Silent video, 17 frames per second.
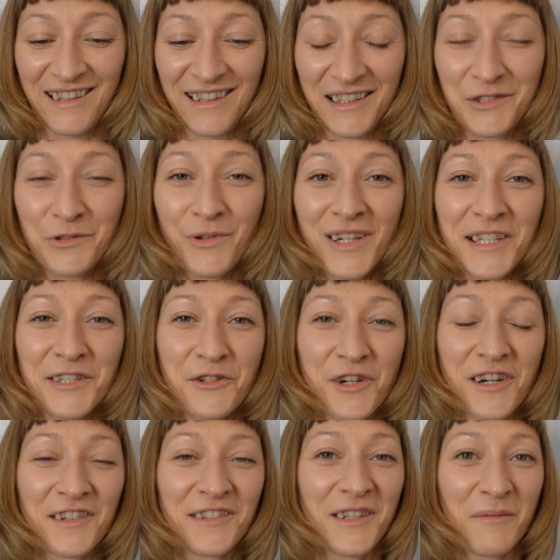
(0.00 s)
it really
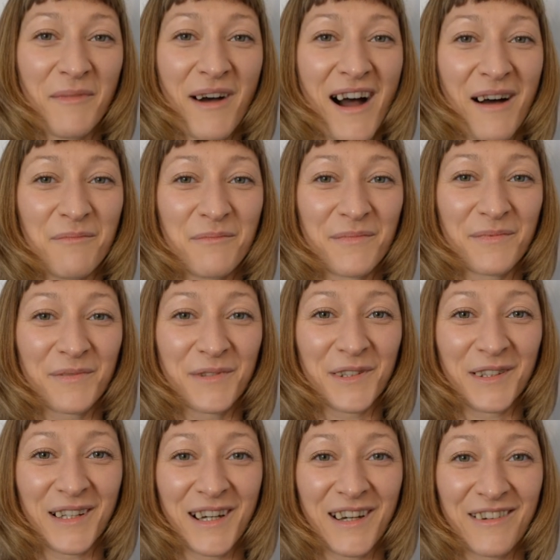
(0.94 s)
cheered them up,
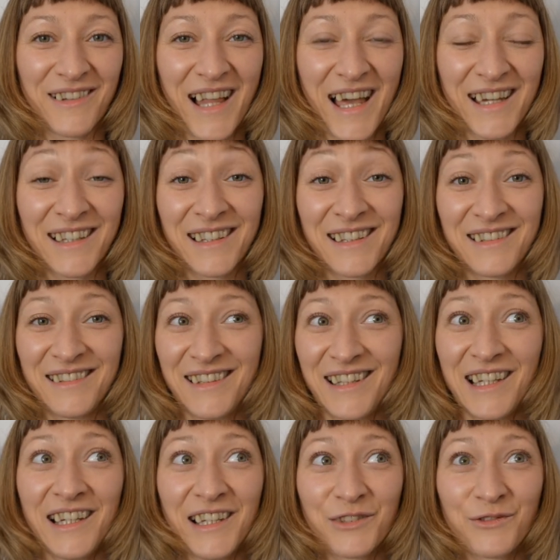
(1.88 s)
you know, like
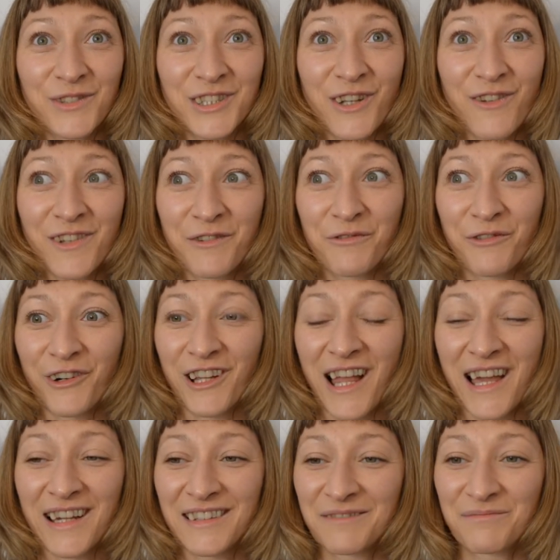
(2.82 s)
it was only for
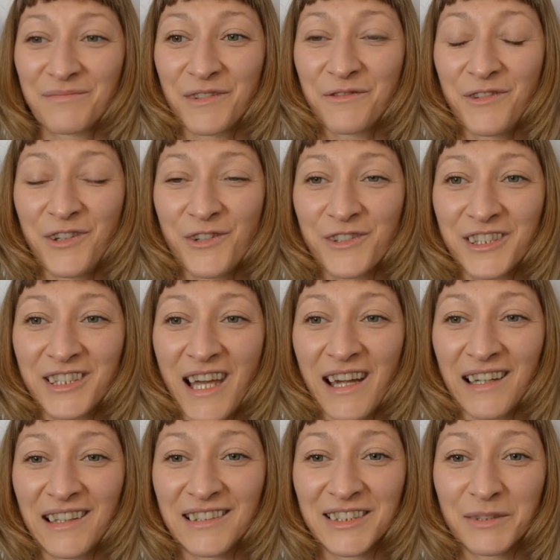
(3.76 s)
like a few
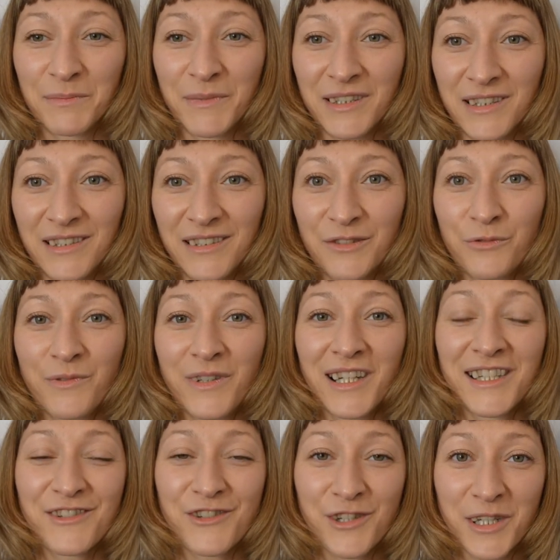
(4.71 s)
seconds, but it
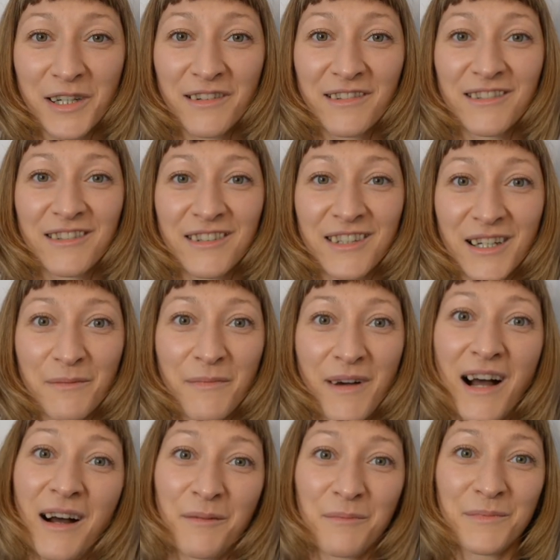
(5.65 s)
really cheered them
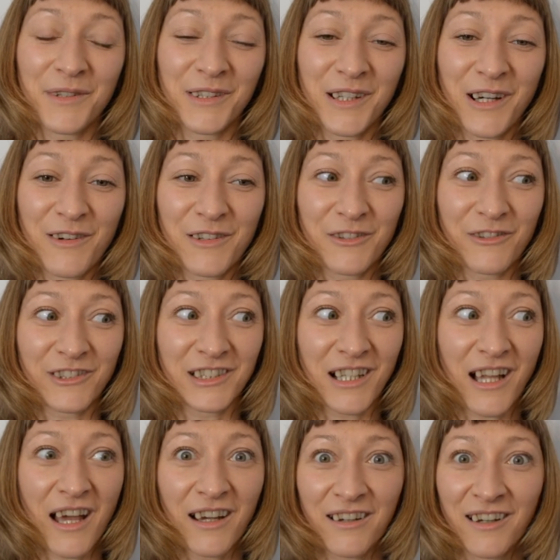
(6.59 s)
up, you know. It was
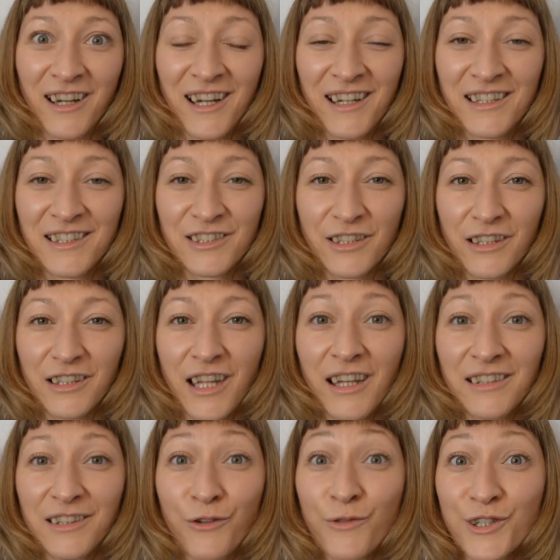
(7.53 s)
like, so
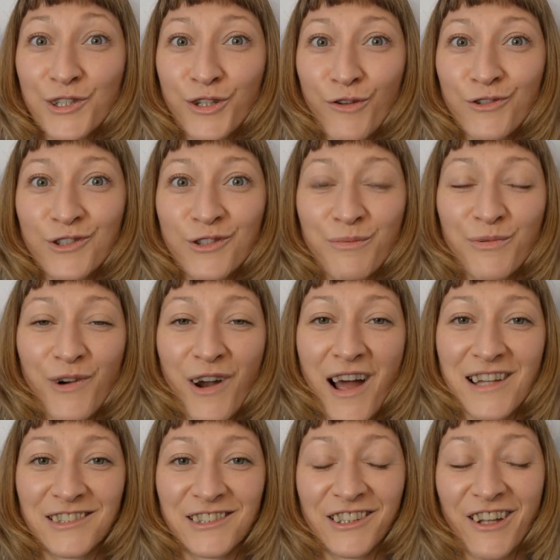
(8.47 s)
they were so
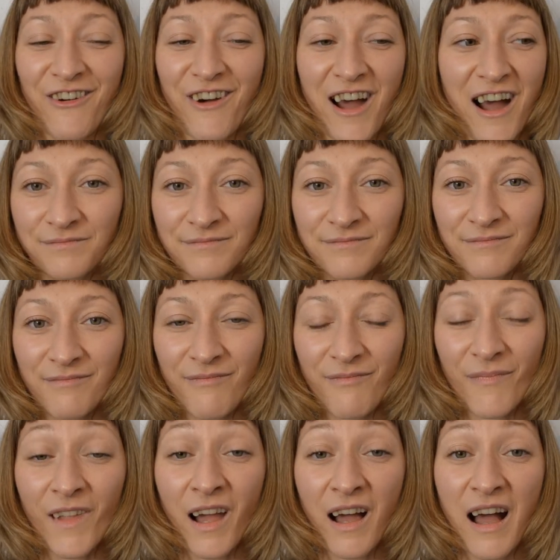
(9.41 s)
surprised, you know,
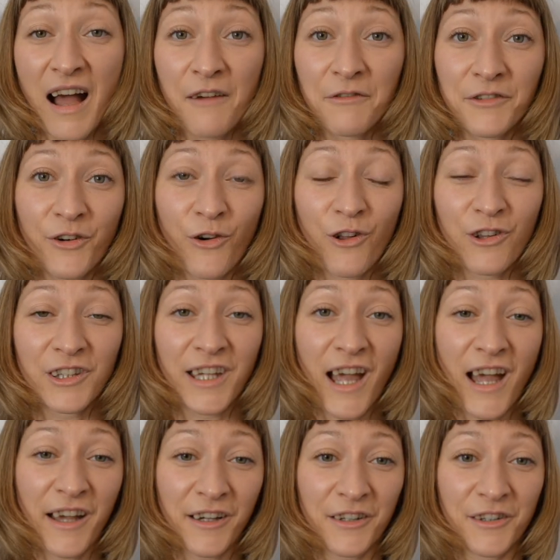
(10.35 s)
after all
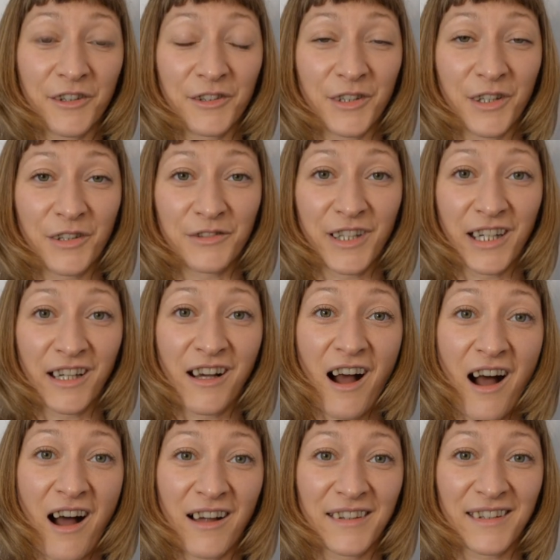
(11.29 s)
the anger, you know, they
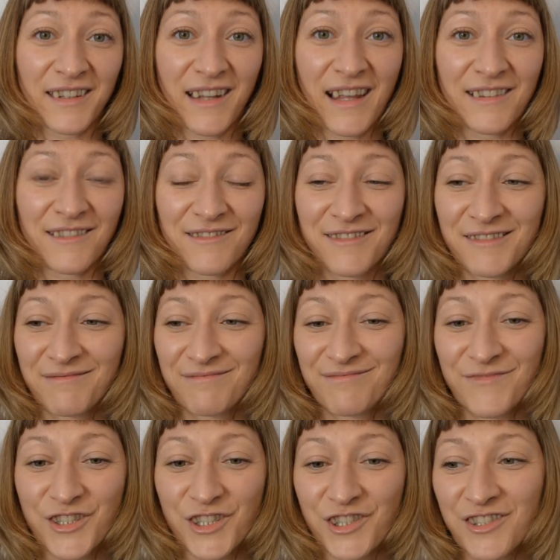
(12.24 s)
got, and
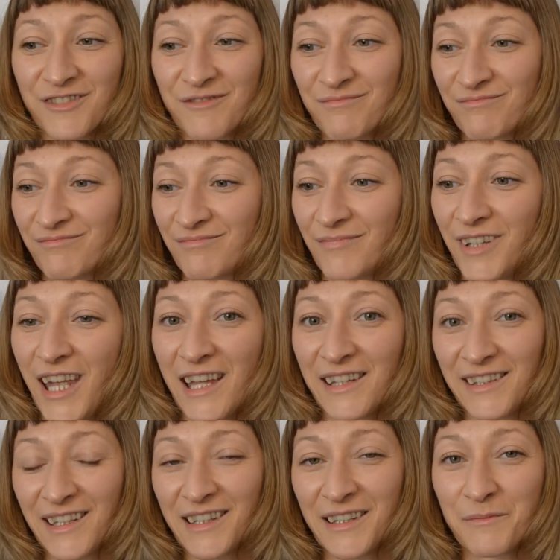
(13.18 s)
just
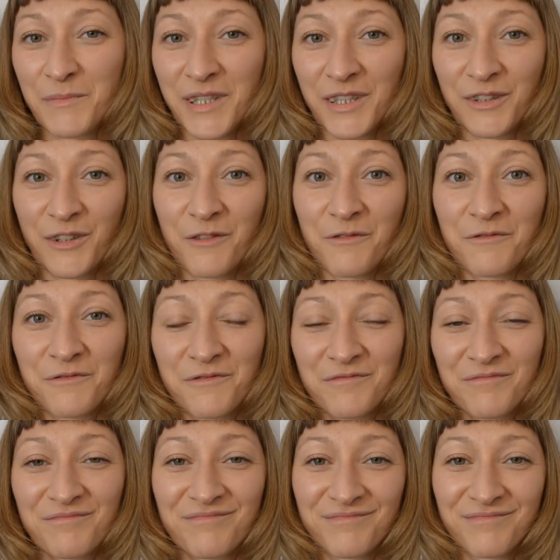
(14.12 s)
getting a bit of